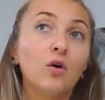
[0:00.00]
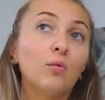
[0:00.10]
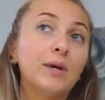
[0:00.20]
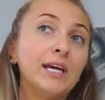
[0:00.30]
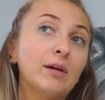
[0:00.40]

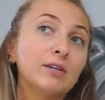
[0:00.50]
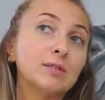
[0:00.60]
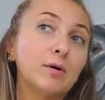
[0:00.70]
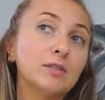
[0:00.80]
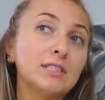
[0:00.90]
We were
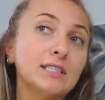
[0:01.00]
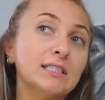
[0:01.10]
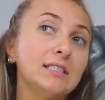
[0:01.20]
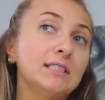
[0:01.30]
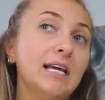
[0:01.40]
supposed
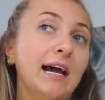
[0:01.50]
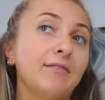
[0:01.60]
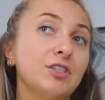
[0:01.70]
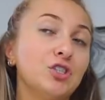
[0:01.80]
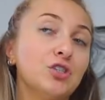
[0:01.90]
to
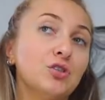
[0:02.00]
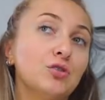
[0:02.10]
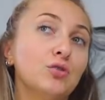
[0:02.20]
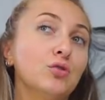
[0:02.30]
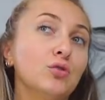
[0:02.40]
have a
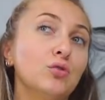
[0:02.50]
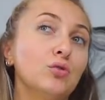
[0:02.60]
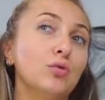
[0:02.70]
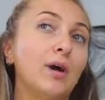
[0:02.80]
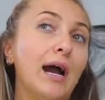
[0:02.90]

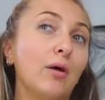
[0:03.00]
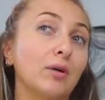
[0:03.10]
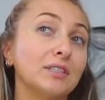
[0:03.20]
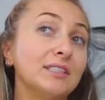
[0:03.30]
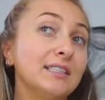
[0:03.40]
two
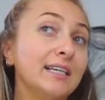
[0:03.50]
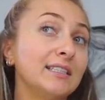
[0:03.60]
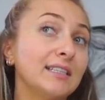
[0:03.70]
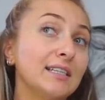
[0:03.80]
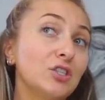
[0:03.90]
hour
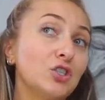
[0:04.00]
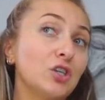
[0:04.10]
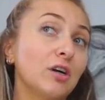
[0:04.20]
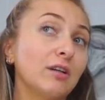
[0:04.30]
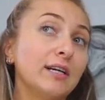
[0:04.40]
sit in
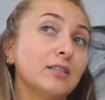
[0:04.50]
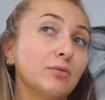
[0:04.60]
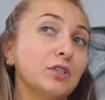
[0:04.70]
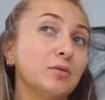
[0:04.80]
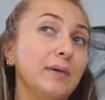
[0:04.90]
Charlotte,
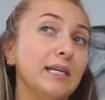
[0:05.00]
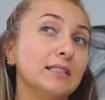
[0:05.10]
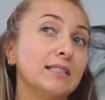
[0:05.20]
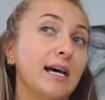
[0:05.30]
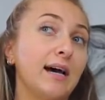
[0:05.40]
which
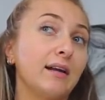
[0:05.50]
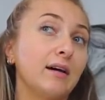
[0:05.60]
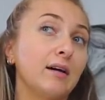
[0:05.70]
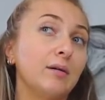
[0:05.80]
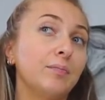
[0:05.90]
means that
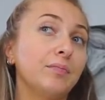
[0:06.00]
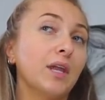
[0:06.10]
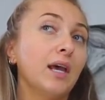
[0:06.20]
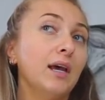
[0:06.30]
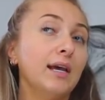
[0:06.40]
um,
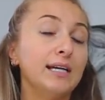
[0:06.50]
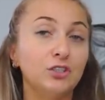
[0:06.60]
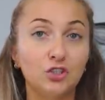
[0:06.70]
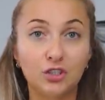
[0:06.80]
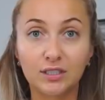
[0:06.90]

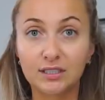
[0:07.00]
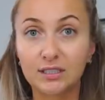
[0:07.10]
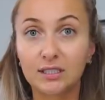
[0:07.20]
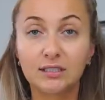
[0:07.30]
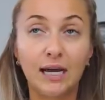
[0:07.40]
it's
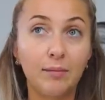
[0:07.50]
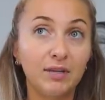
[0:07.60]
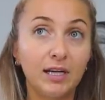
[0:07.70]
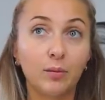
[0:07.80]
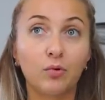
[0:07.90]
just time
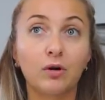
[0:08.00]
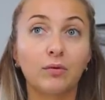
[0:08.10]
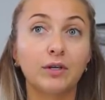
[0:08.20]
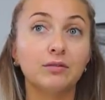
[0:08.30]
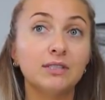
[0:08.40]
in the airport
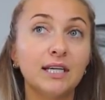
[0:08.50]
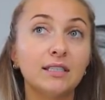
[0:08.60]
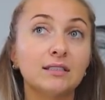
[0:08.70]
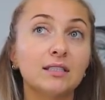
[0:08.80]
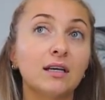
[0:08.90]
where you
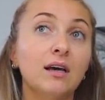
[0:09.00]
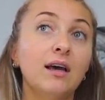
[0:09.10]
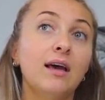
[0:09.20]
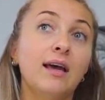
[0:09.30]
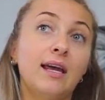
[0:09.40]
sit
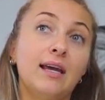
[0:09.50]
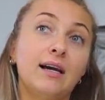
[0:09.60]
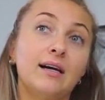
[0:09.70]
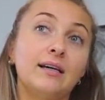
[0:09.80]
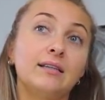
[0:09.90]

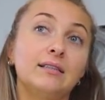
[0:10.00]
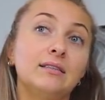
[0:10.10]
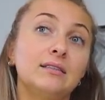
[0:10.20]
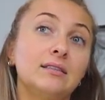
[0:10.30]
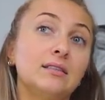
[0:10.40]

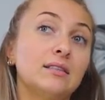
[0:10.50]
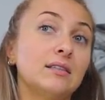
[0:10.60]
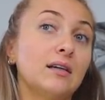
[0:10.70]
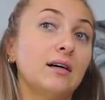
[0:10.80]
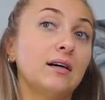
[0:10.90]
and
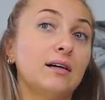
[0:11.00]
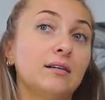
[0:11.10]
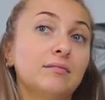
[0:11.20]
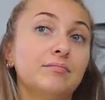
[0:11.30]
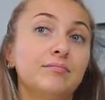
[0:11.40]
uh,